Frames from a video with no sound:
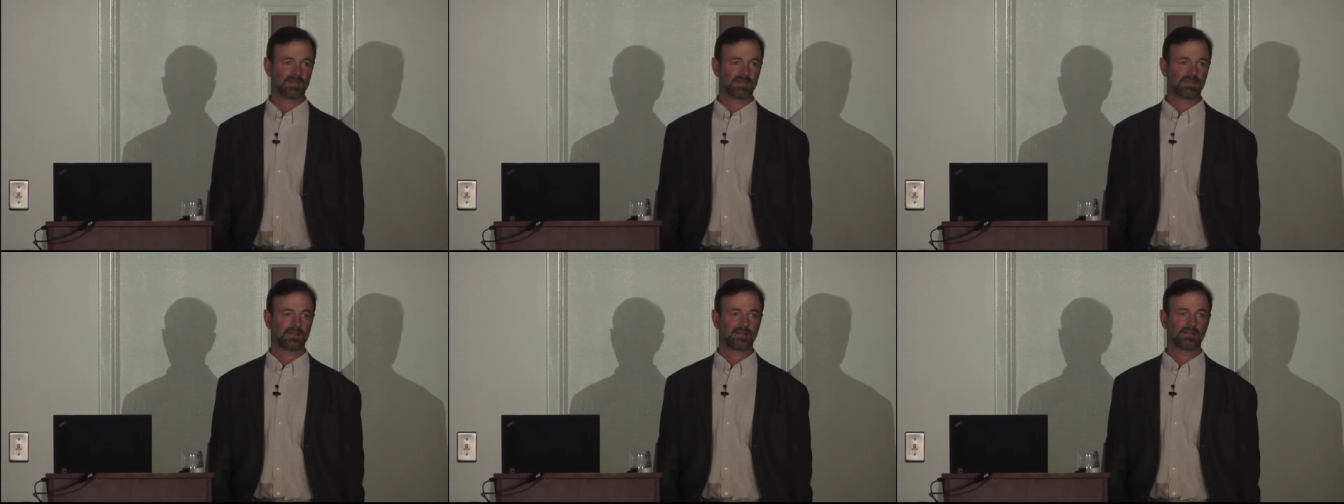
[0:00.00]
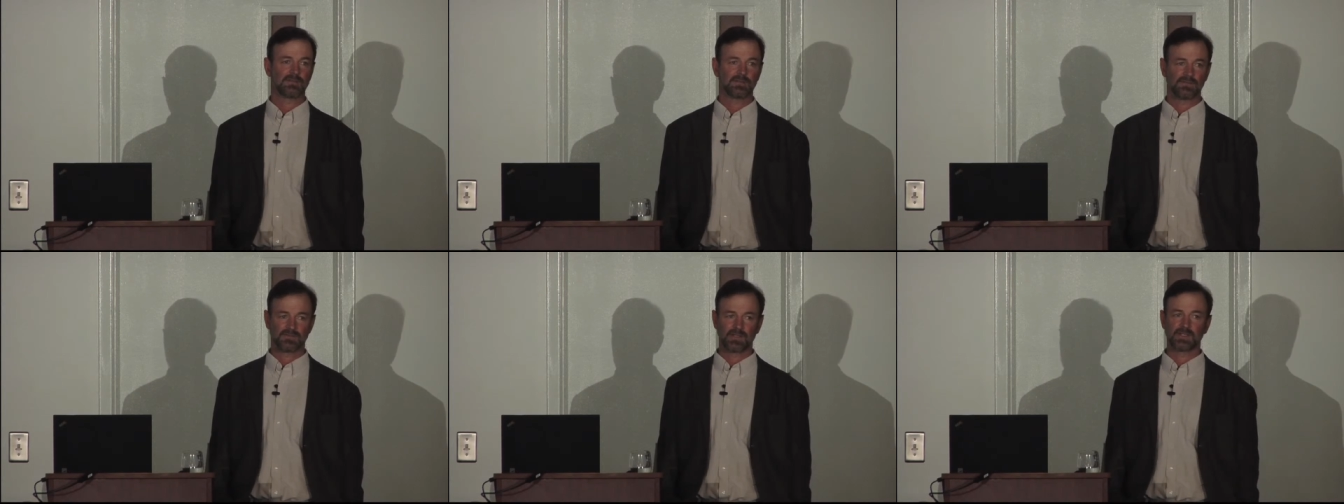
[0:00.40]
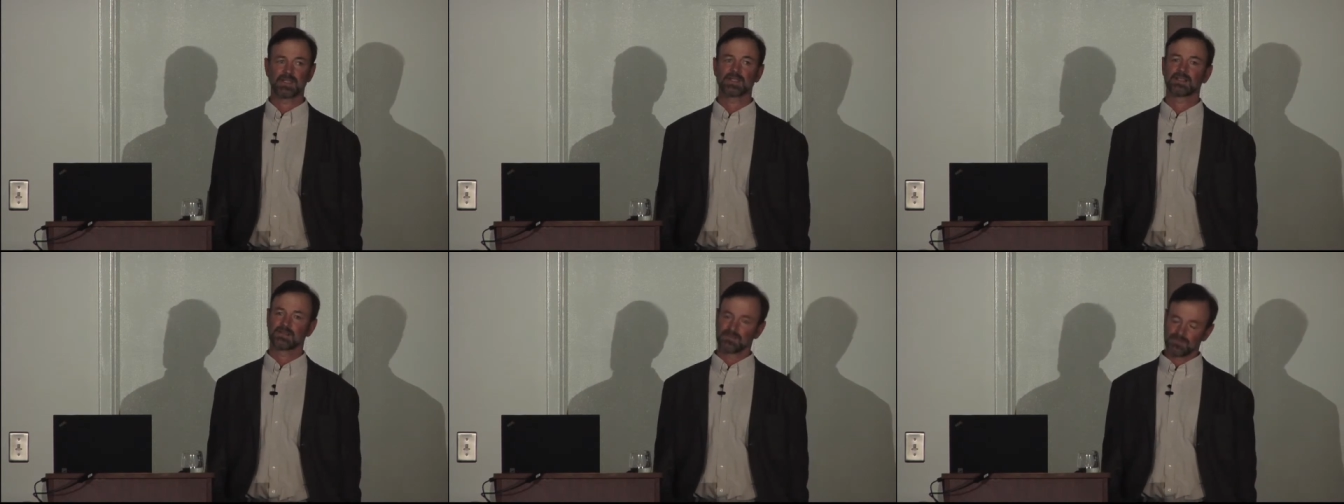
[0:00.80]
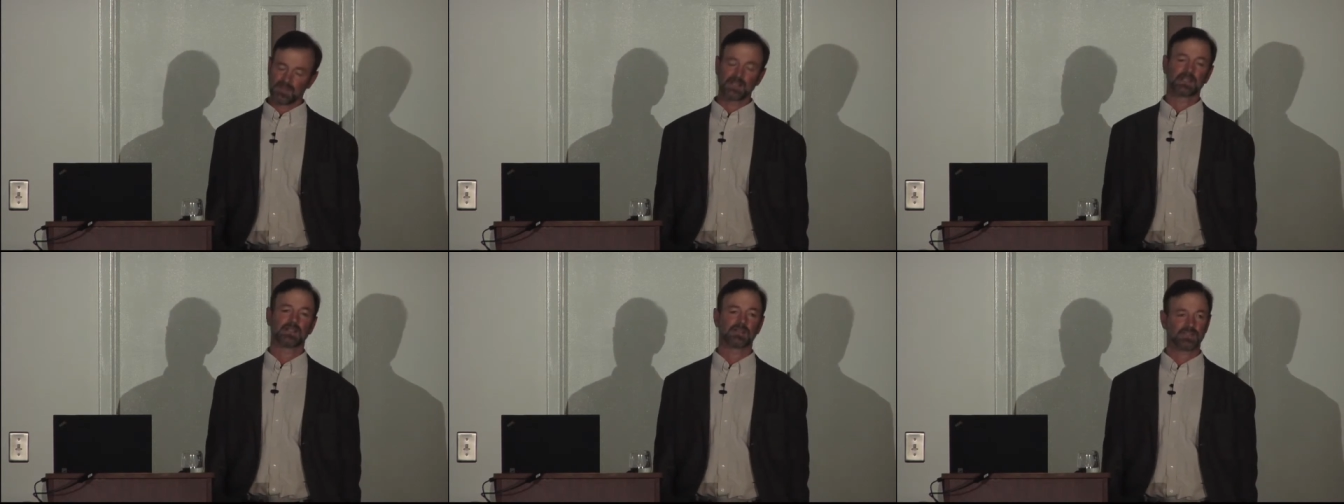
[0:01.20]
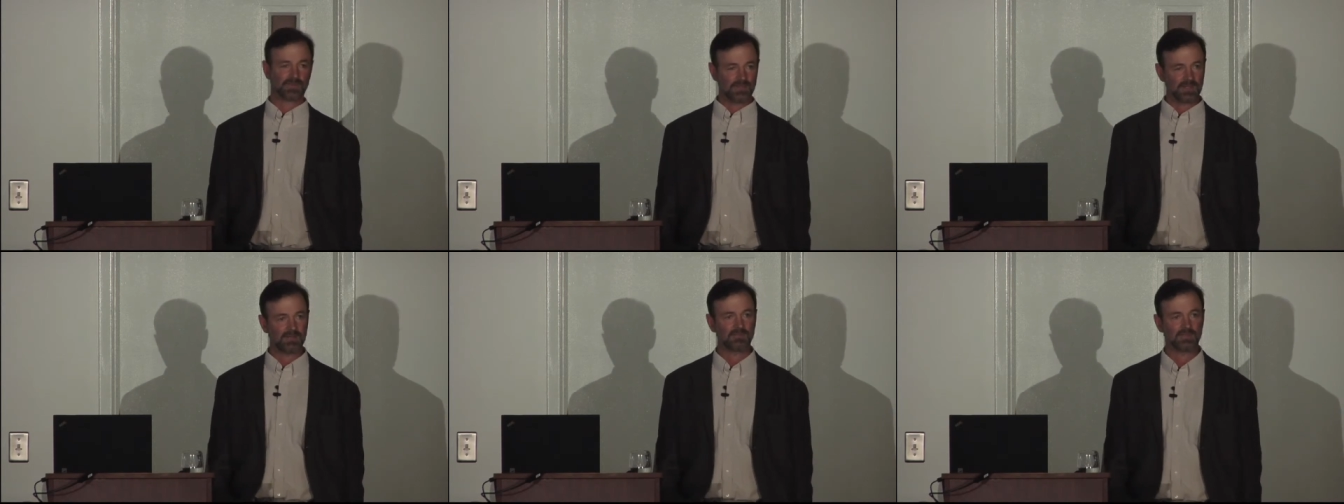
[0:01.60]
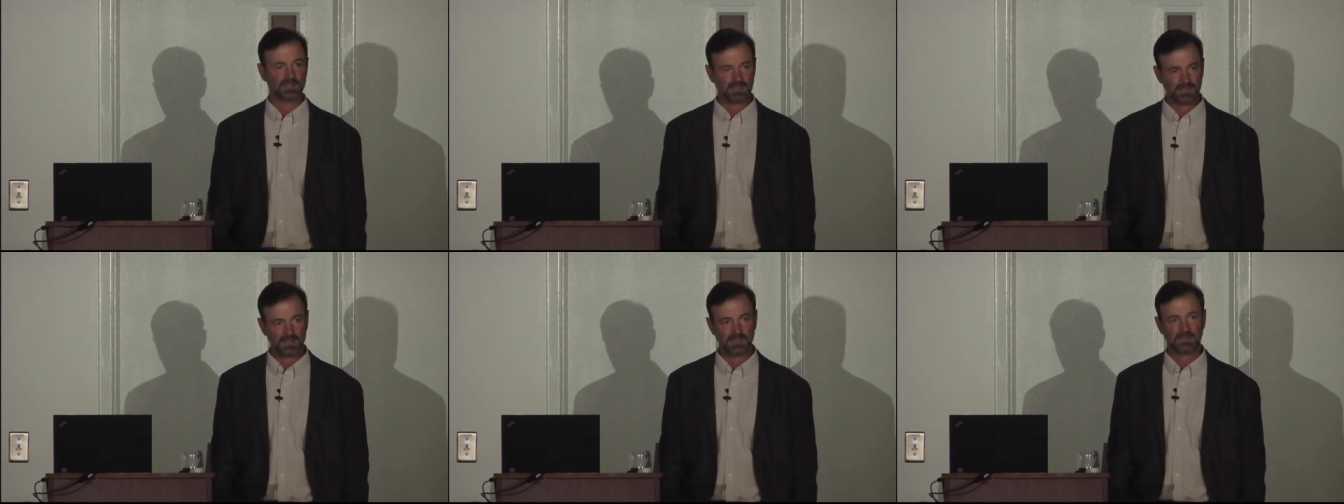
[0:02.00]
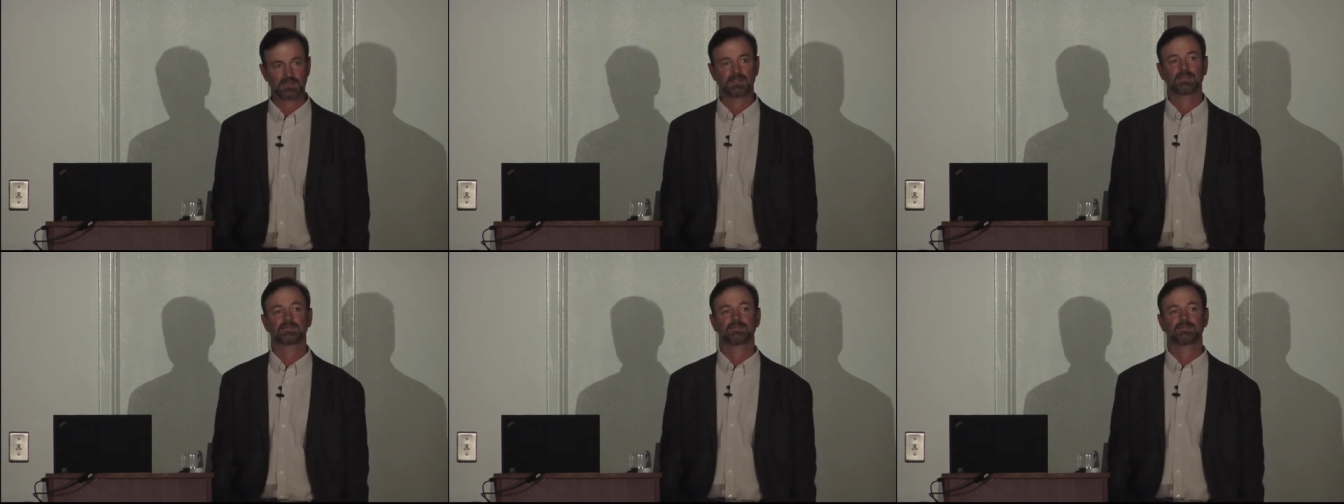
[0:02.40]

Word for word: So we're very, very close with them, which is nice.